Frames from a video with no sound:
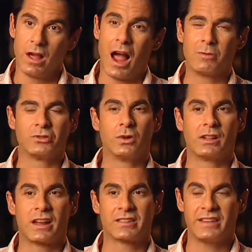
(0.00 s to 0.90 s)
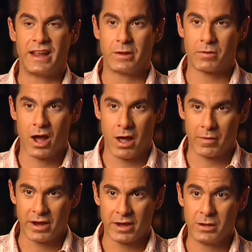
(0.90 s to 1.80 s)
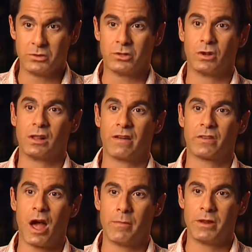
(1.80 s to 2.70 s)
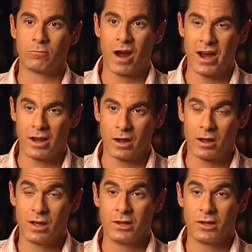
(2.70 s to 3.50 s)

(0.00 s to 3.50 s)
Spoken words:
I was doing a lot of stand-up comedy. He was doing a lot of comedy writing.